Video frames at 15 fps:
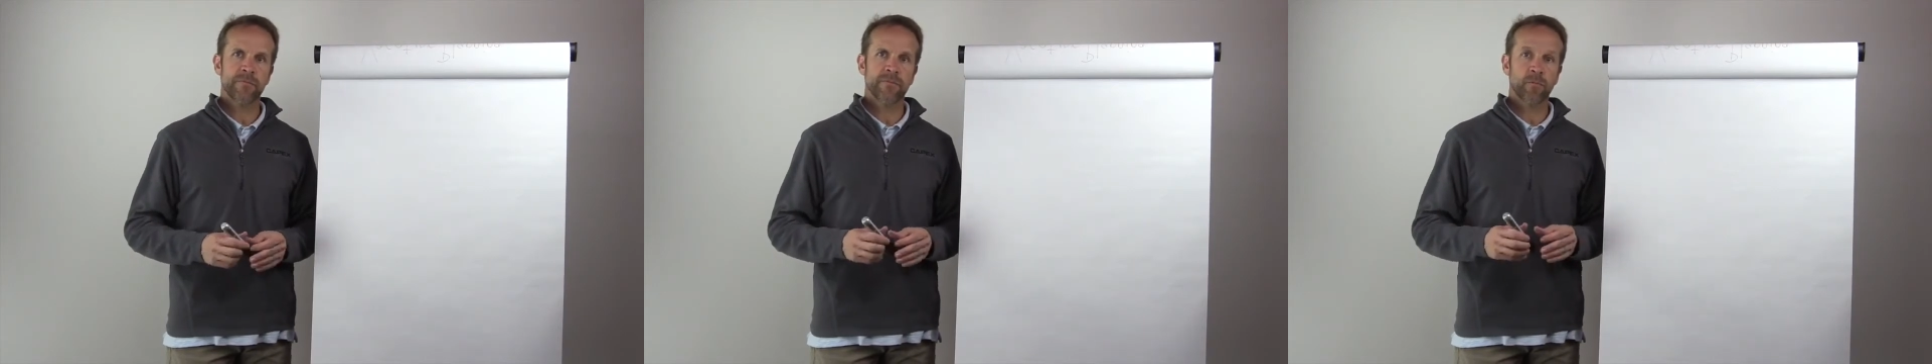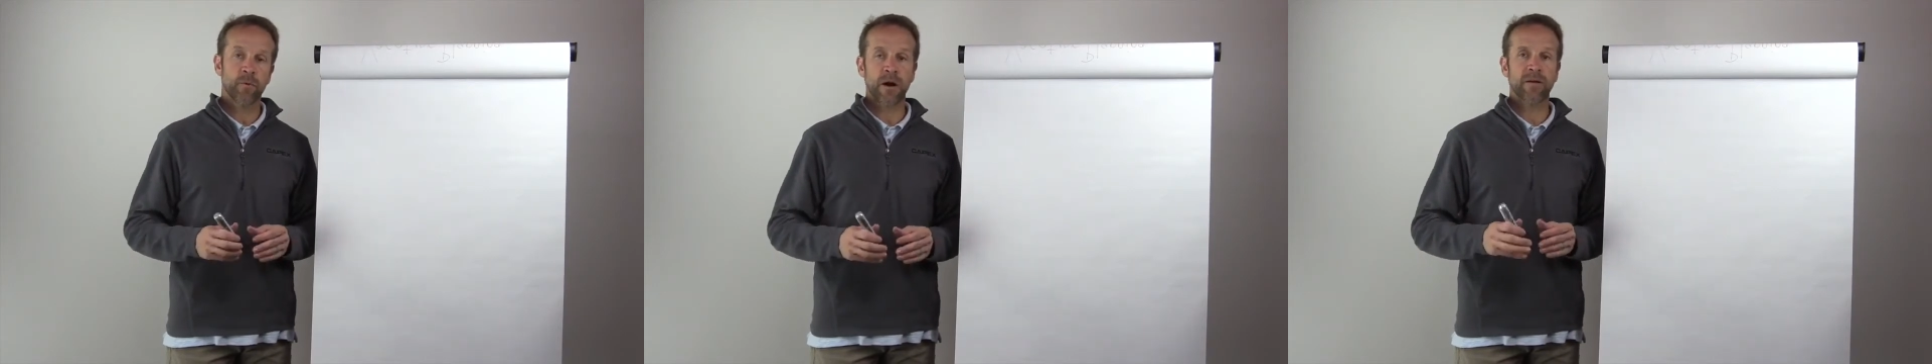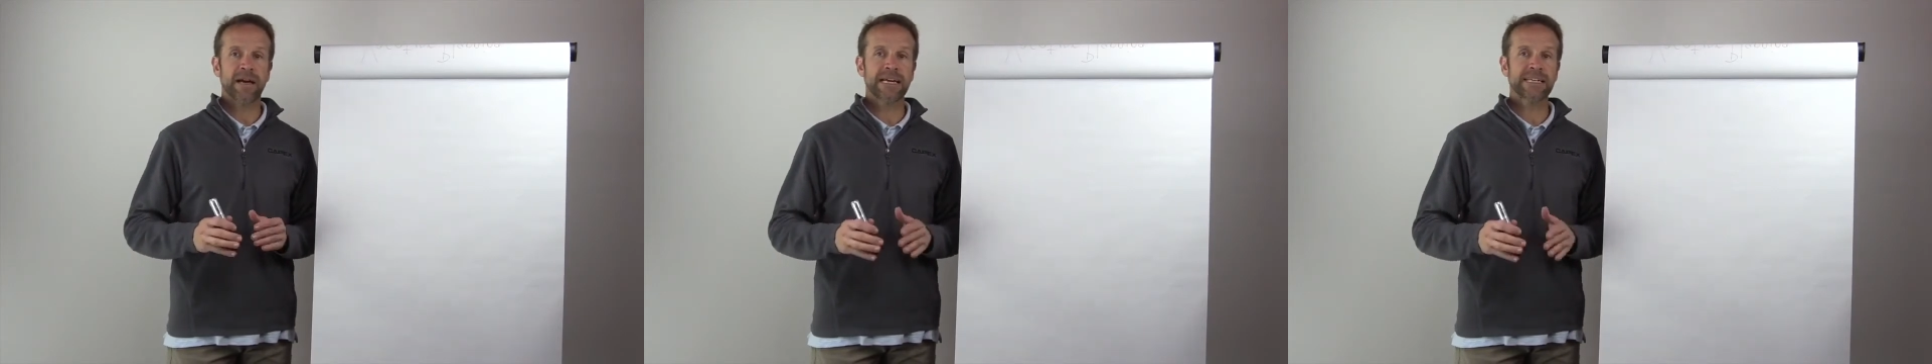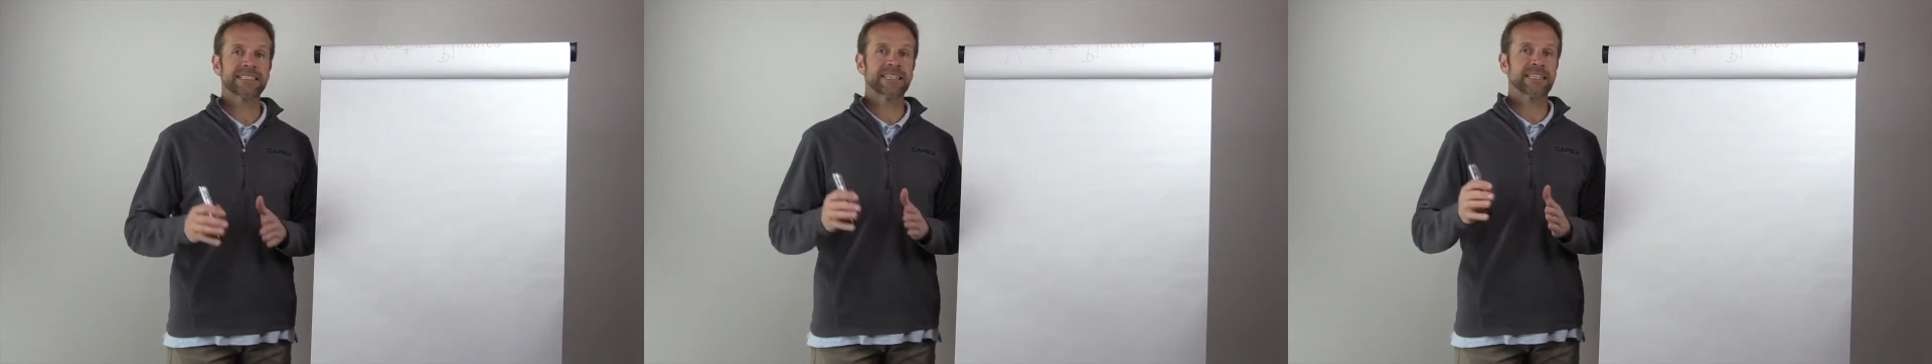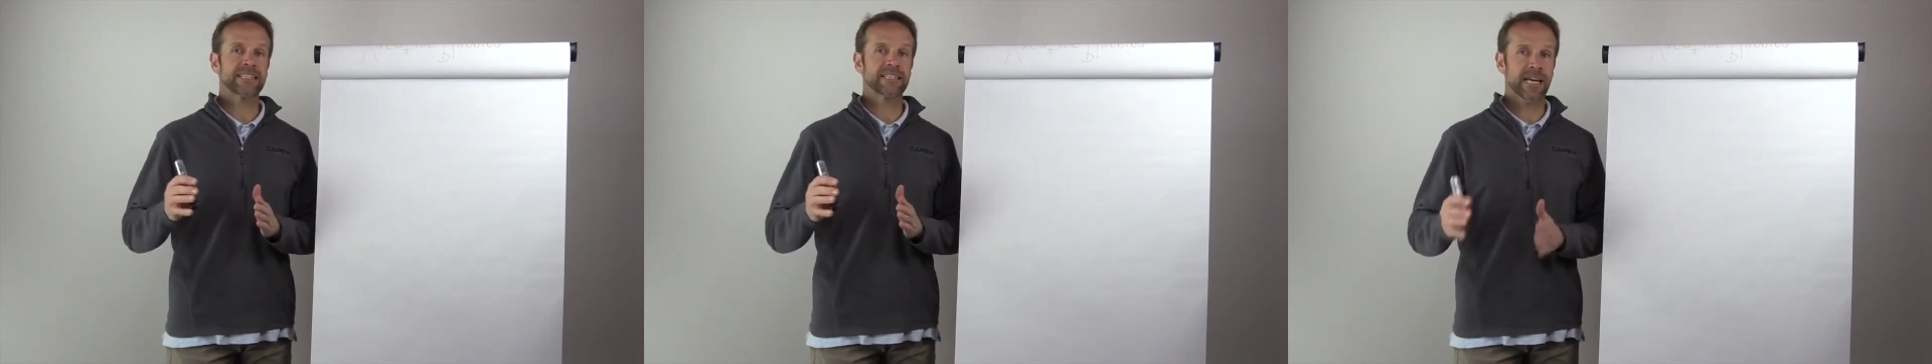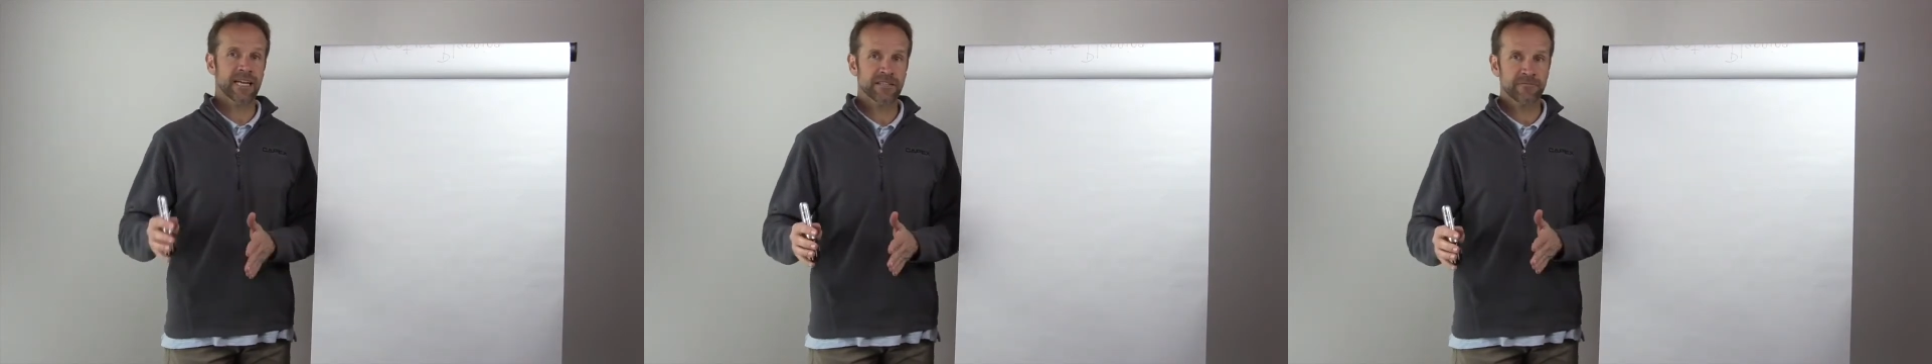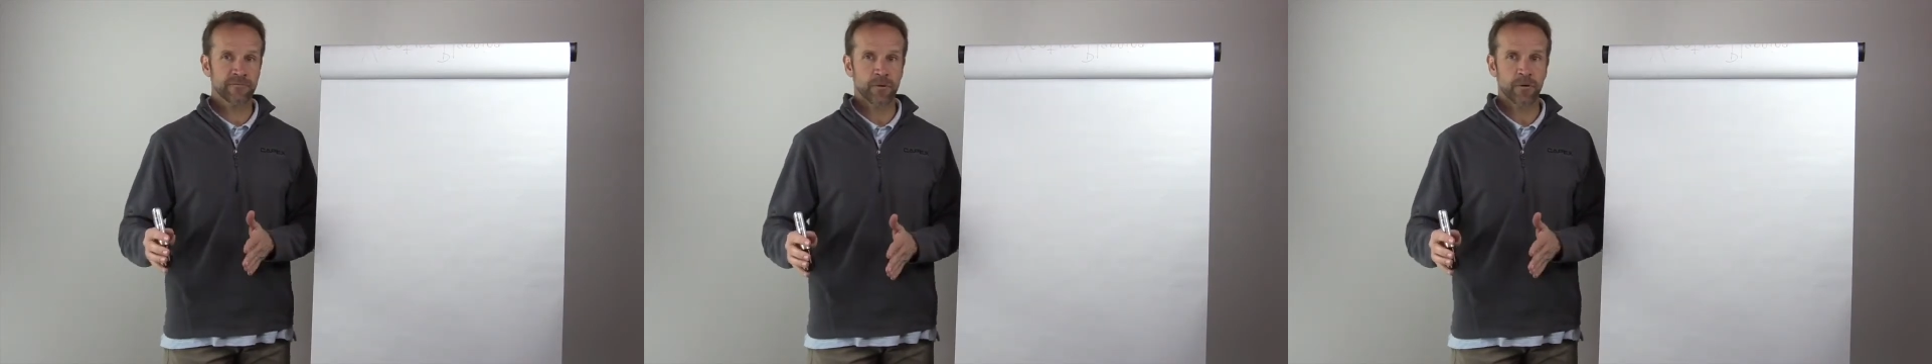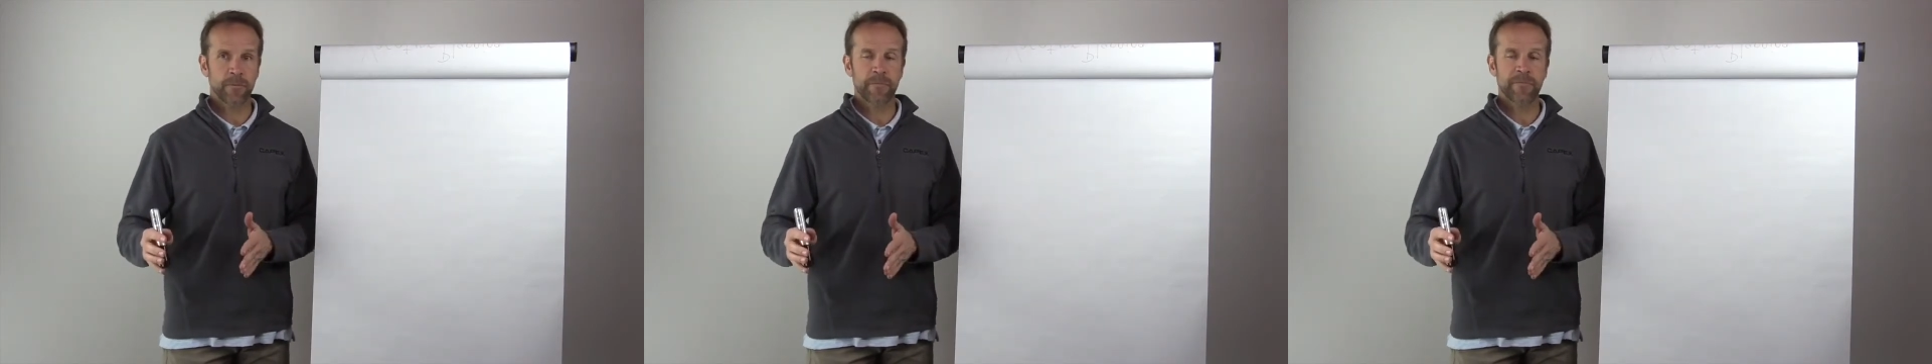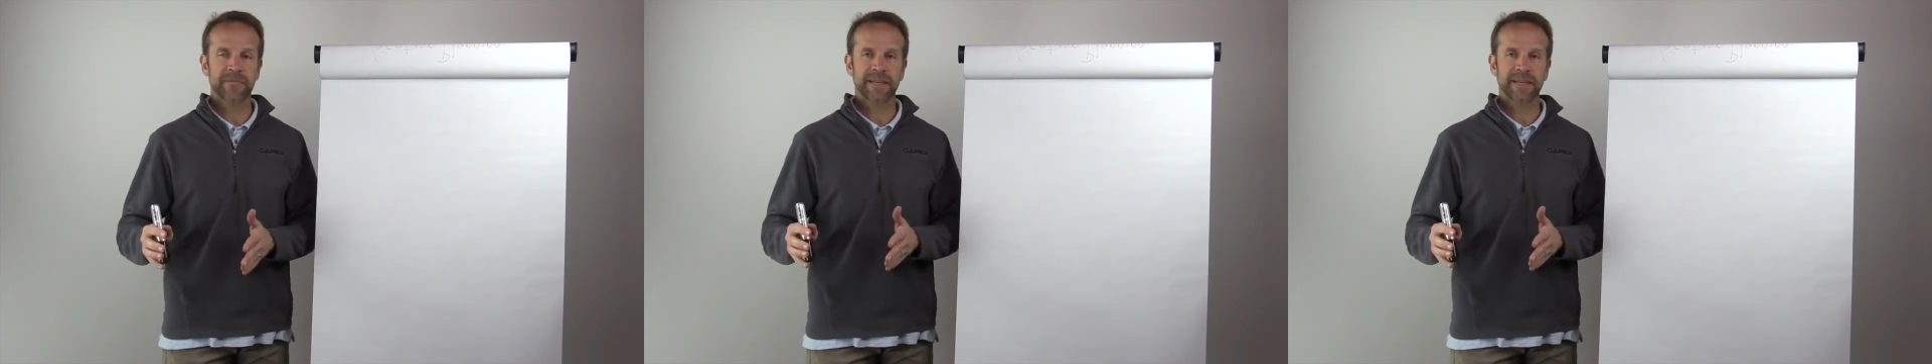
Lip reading: well, a successful